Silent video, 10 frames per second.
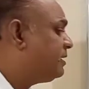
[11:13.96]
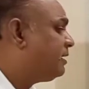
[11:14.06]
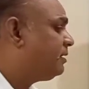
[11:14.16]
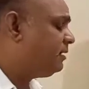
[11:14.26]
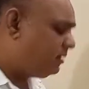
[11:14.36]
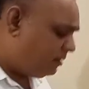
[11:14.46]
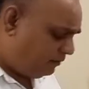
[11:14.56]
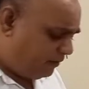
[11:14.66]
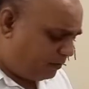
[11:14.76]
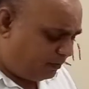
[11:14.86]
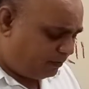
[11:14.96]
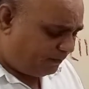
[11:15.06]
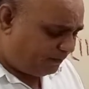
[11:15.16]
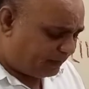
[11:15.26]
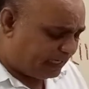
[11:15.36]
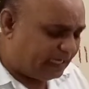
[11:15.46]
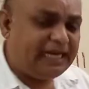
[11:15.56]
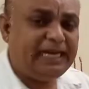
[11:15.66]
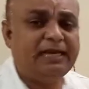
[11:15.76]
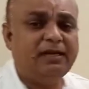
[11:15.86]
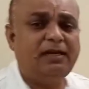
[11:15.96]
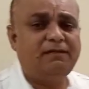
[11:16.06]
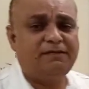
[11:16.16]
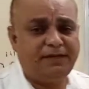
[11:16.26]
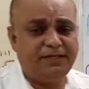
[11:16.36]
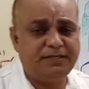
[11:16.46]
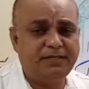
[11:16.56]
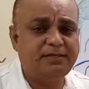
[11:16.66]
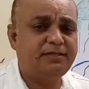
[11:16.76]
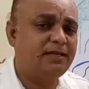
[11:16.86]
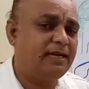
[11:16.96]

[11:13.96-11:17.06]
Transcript: are the few clinical features